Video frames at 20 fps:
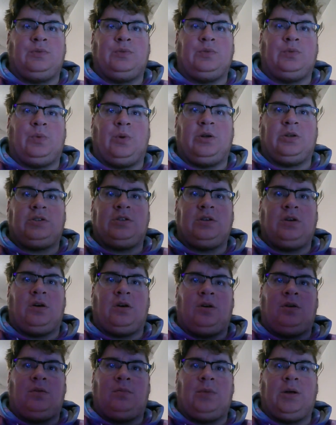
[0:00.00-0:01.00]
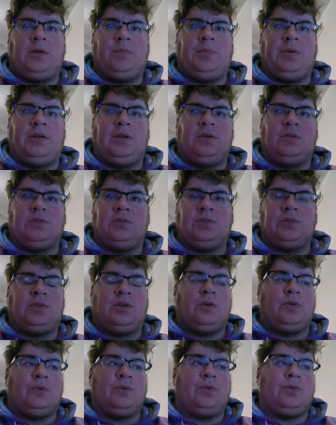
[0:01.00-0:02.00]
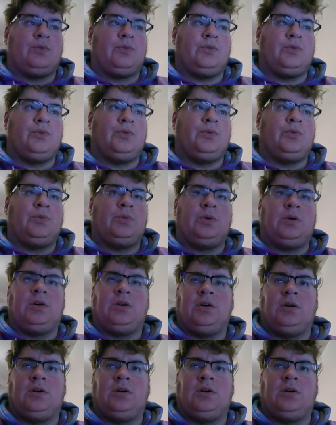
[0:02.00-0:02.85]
I was watching all my peers go through,